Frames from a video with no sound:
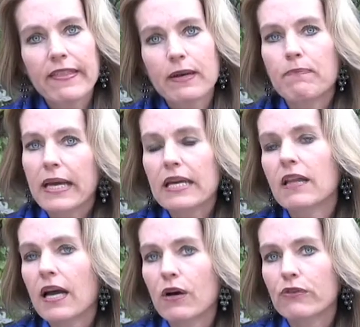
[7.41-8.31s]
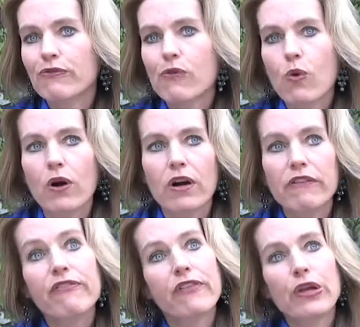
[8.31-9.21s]
that a bailout for a
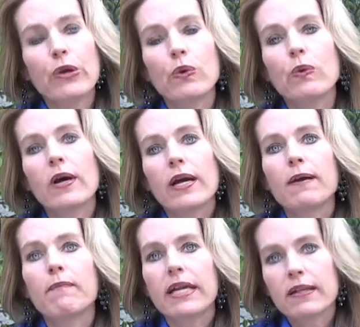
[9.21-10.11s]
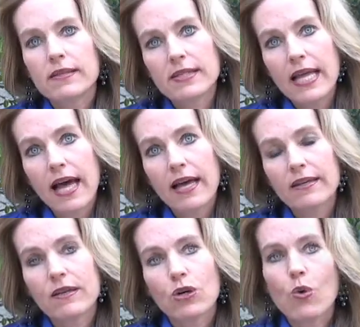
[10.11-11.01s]
few means that
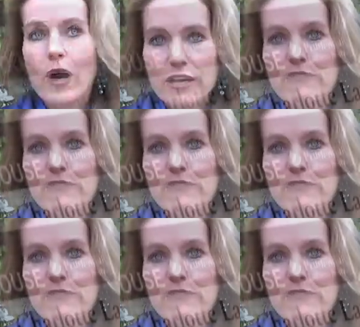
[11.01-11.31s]
quite a